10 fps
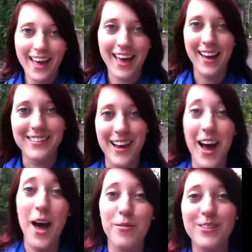And you're
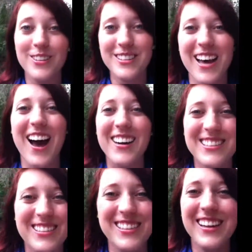I will talk.
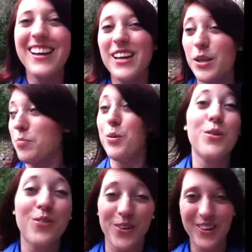You're
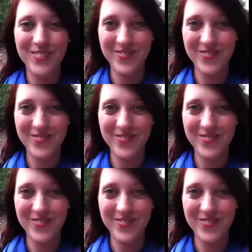beautiful.